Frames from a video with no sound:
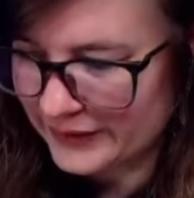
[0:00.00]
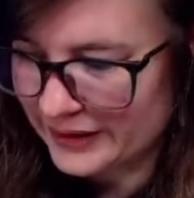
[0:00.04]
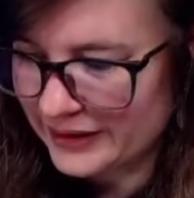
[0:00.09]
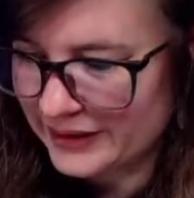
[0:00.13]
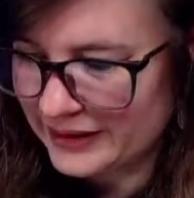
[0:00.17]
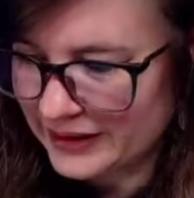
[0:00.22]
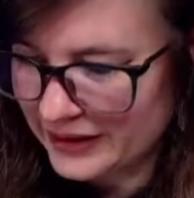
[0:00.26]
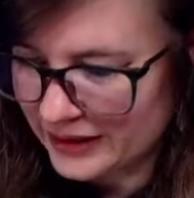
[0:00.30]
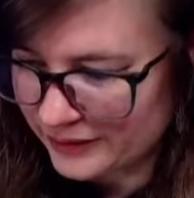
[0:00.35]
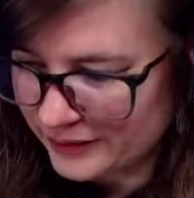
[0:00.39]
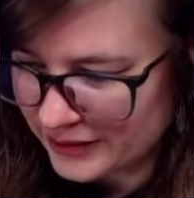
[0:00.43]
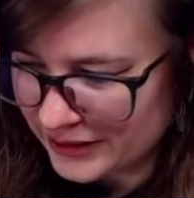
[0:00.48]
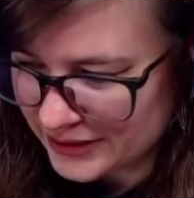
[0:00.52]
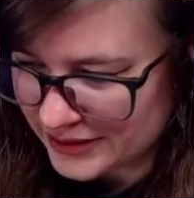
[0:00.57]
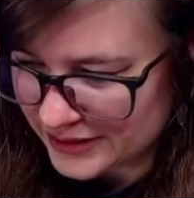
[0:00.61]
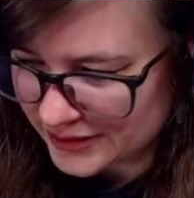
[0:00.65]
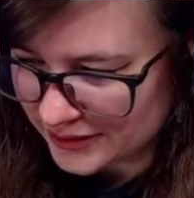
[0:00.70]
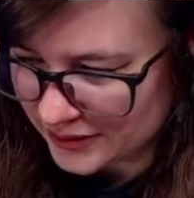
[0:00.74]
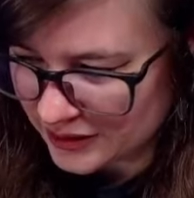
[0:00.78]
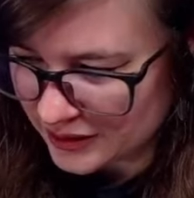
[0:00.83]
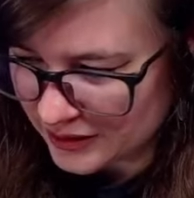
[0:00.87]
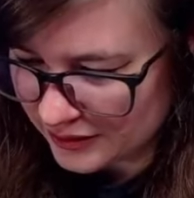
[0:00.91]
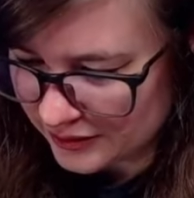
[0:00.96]
now we get to
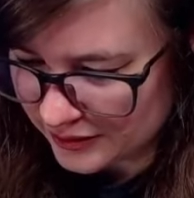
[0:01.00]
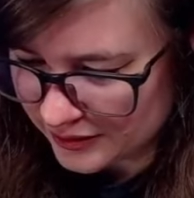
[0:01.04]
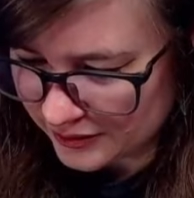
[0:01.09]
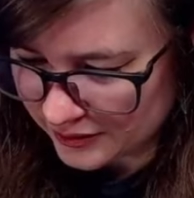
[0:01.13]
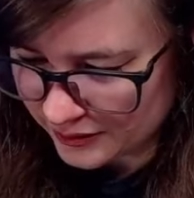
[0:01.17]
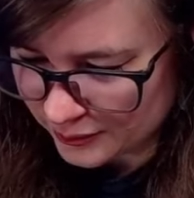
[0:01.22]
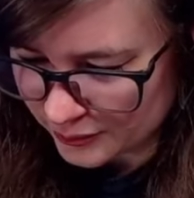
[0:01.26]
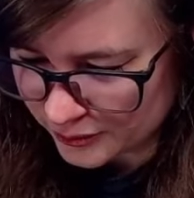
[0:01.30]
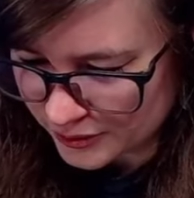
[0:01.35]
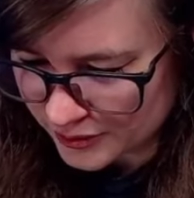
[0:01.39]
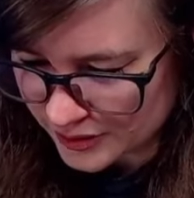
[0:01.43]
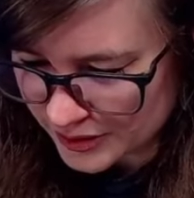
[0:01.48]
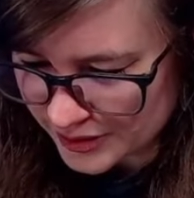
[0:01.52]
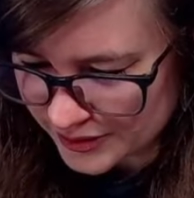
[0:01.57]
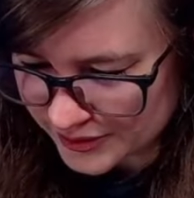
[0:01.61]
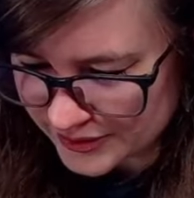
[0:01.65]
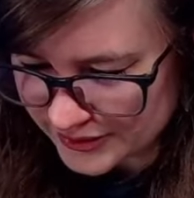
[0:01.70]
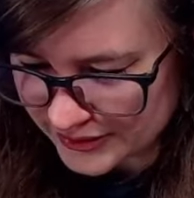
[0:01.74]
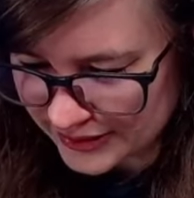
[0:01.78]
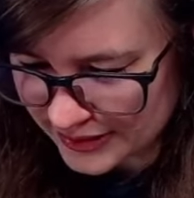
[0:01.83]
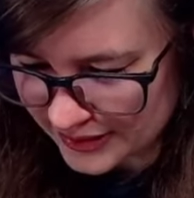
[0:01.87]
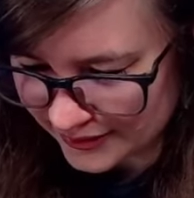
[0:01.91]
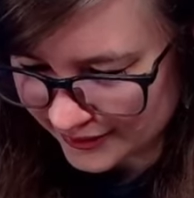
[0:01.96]
conquer the horrors
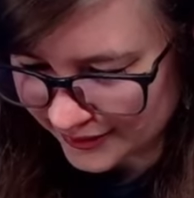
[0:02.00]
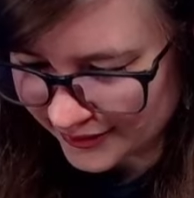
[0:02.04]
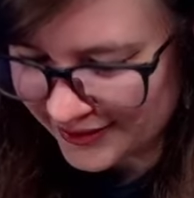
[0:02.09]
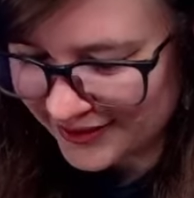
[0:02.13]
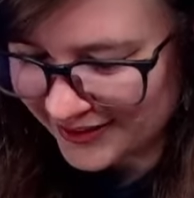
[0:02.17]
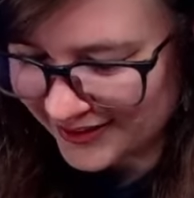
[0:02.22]
together.